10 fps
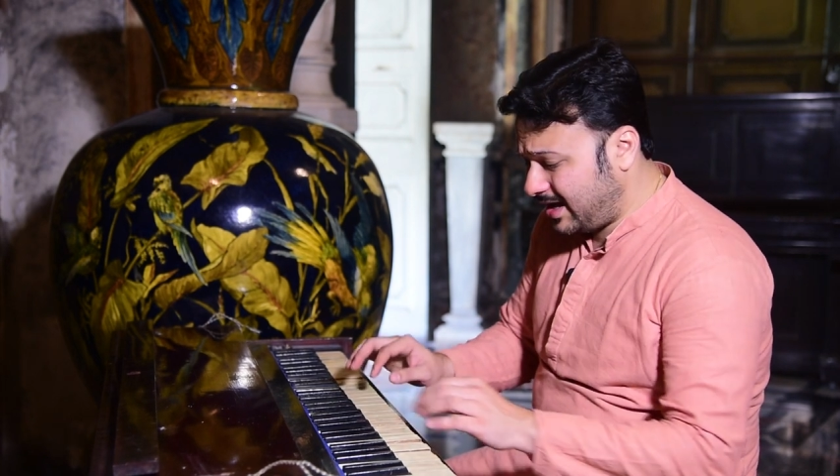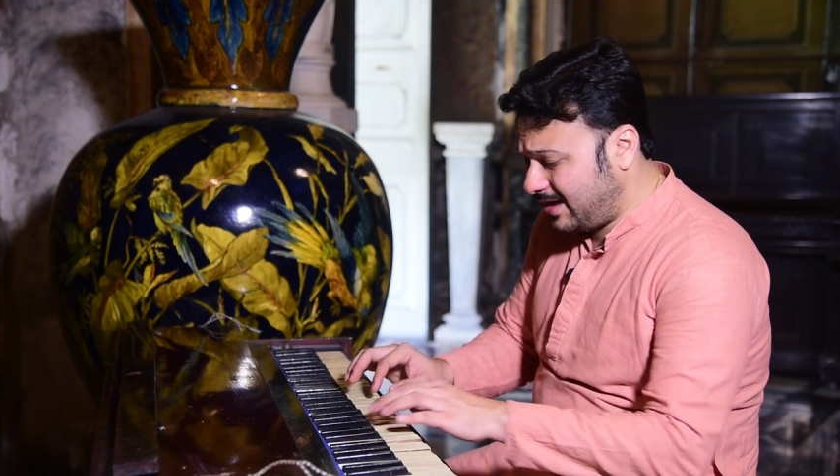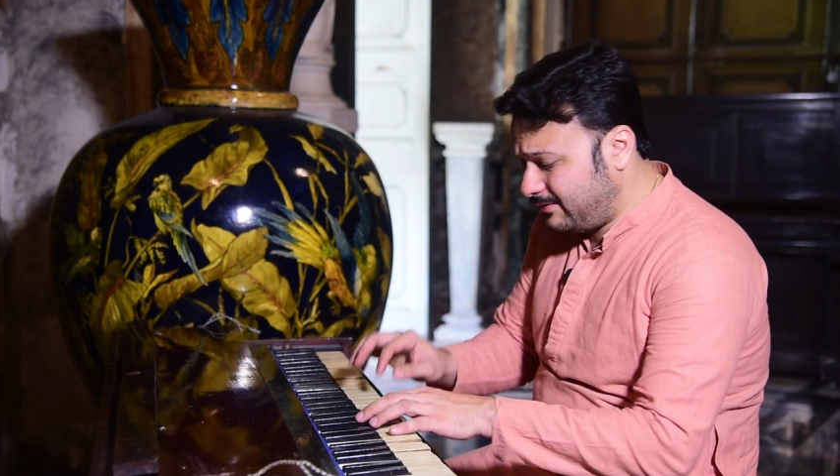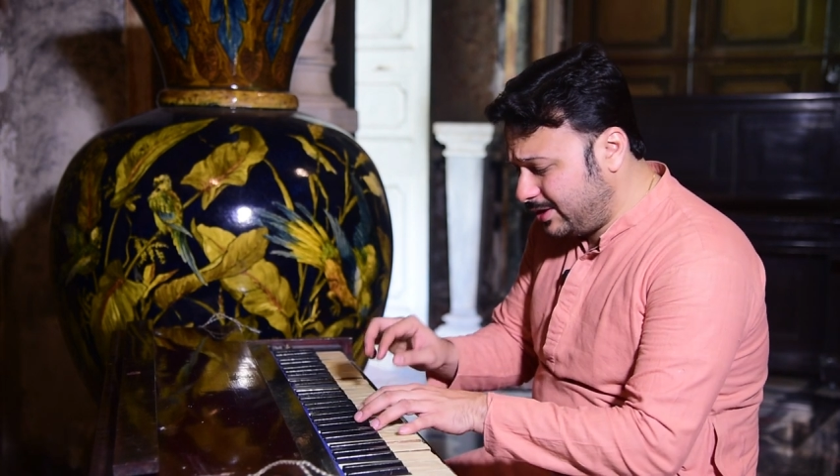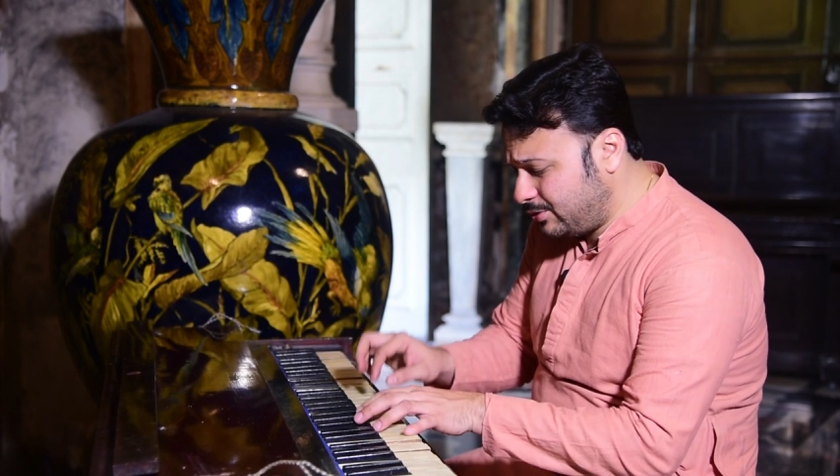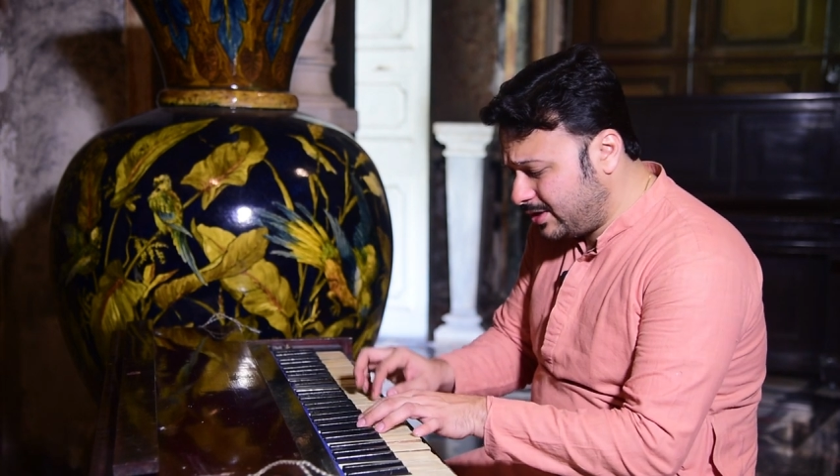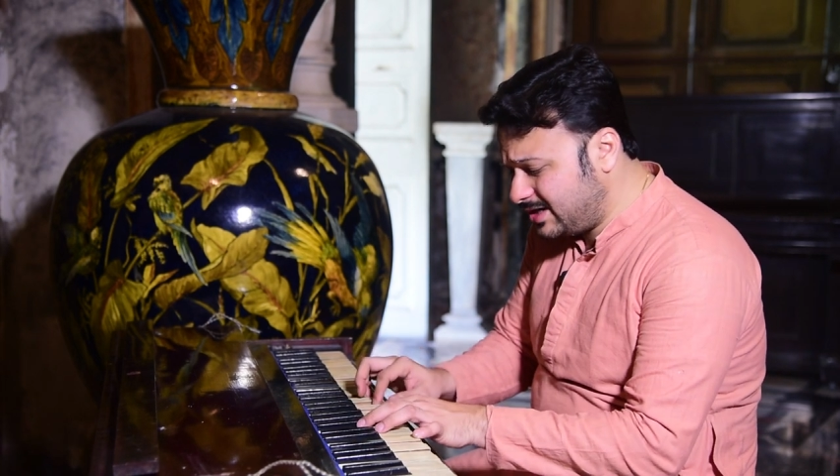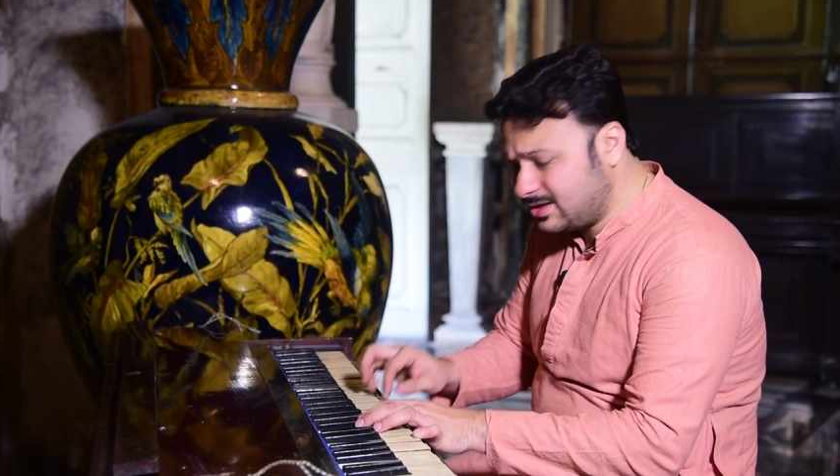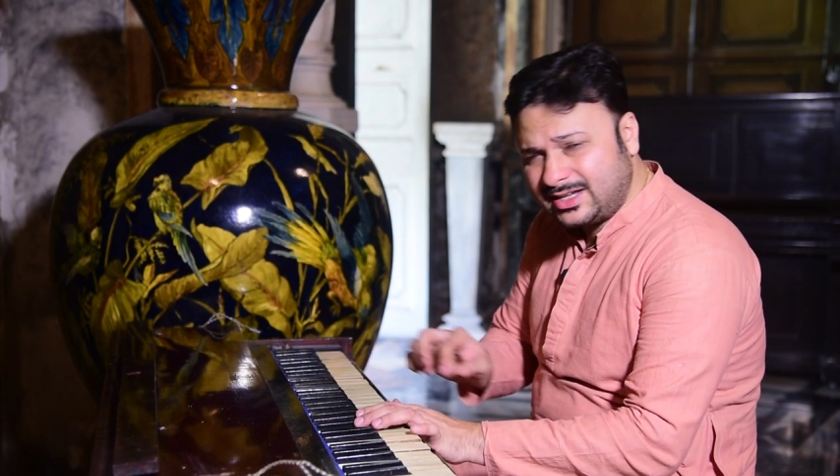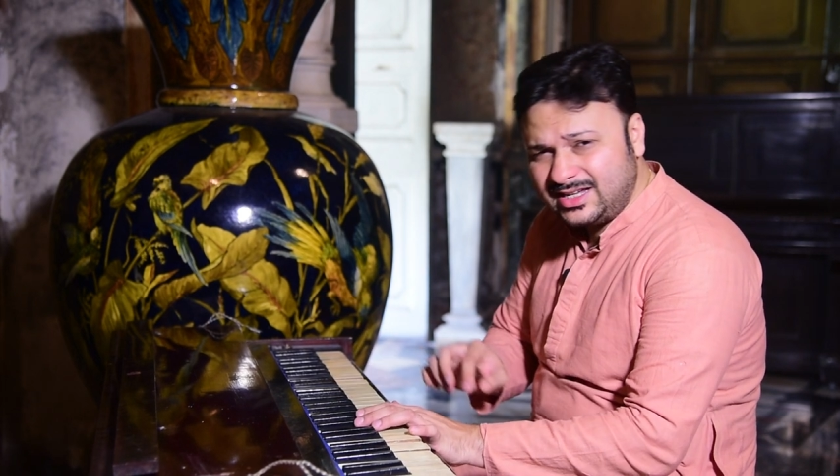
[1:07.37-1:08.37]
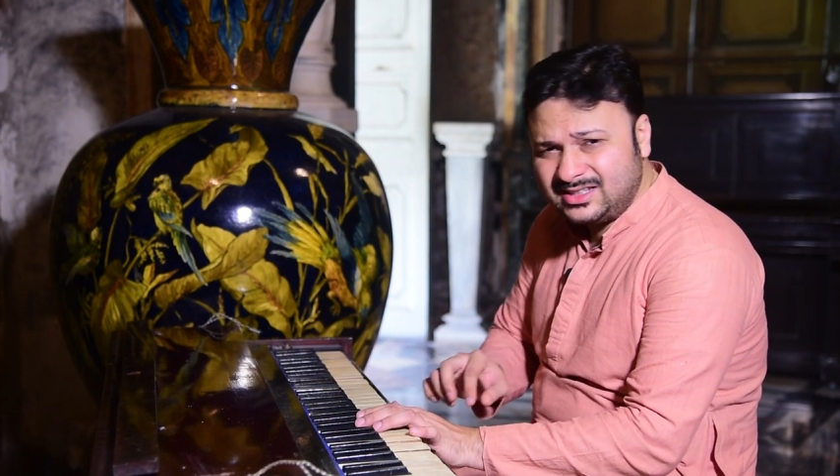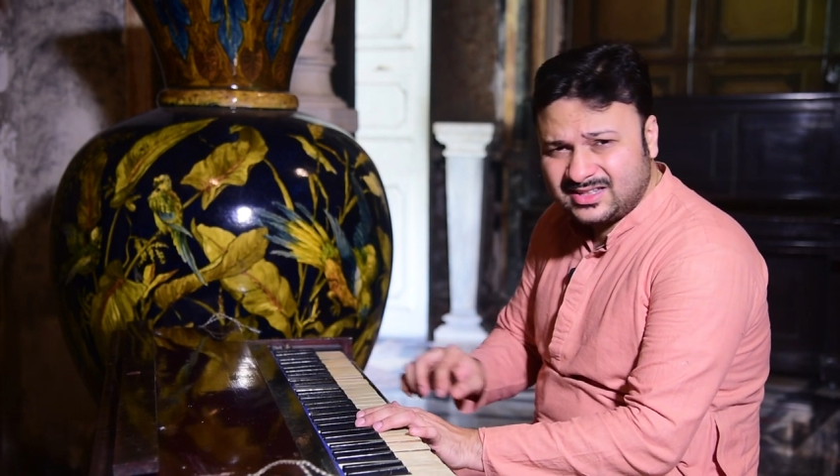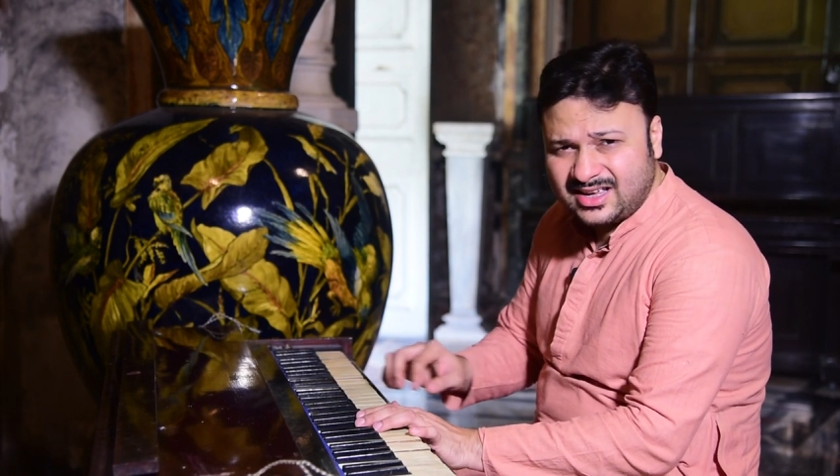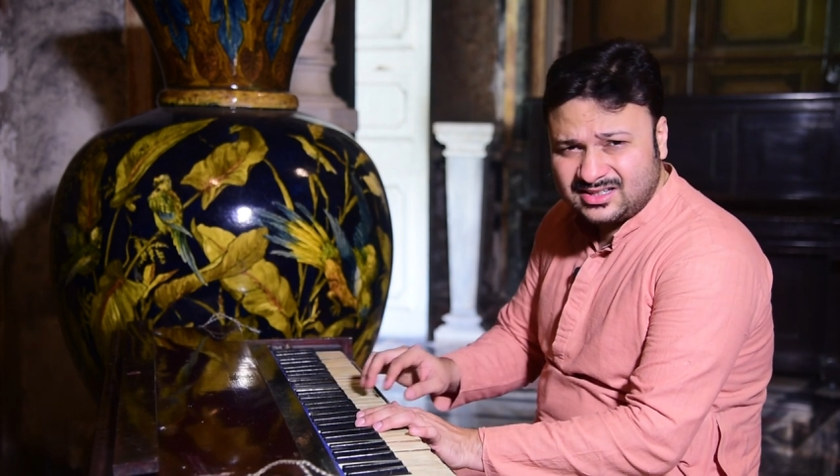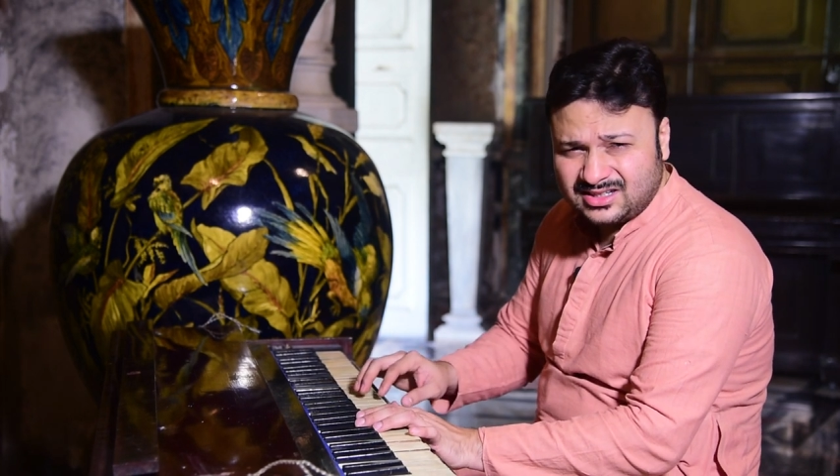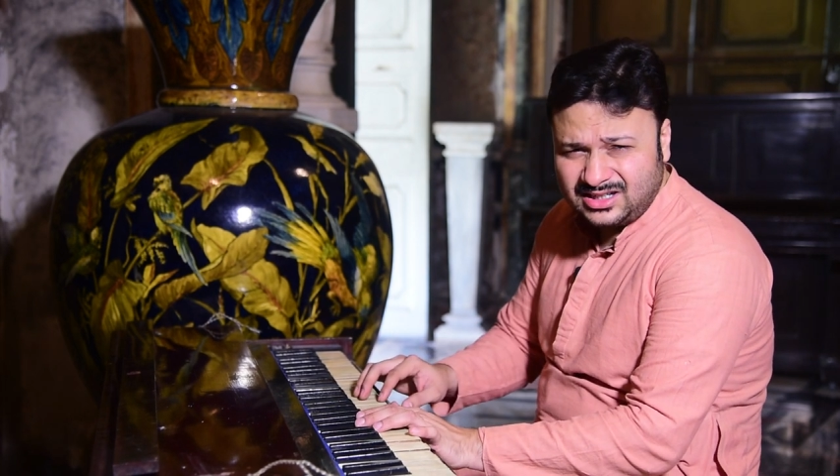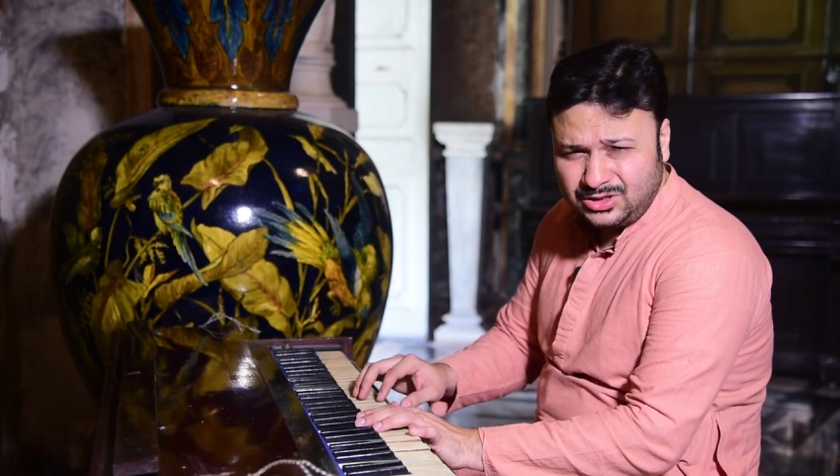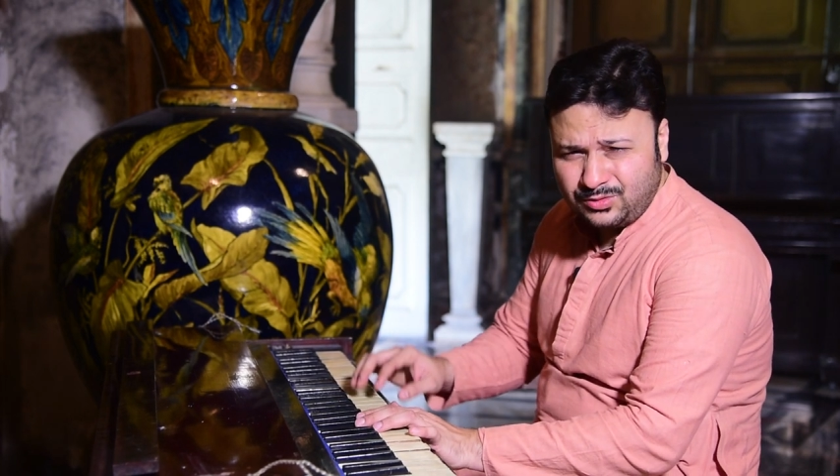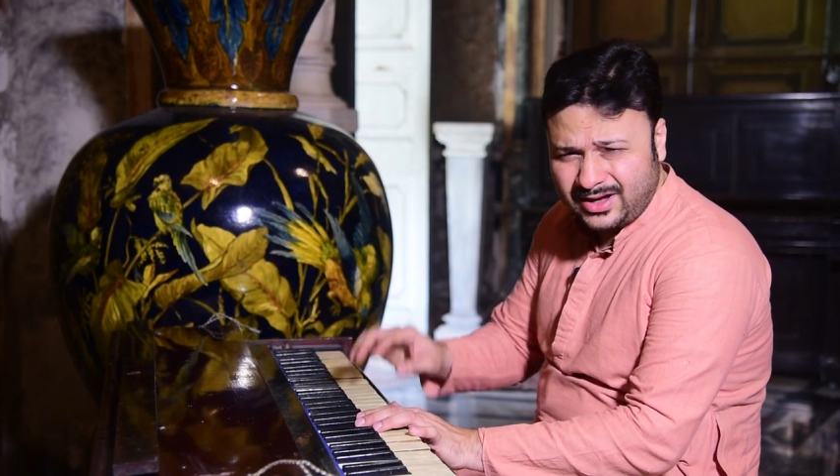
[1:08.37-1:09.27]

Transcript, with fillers: And when you hit a key set, you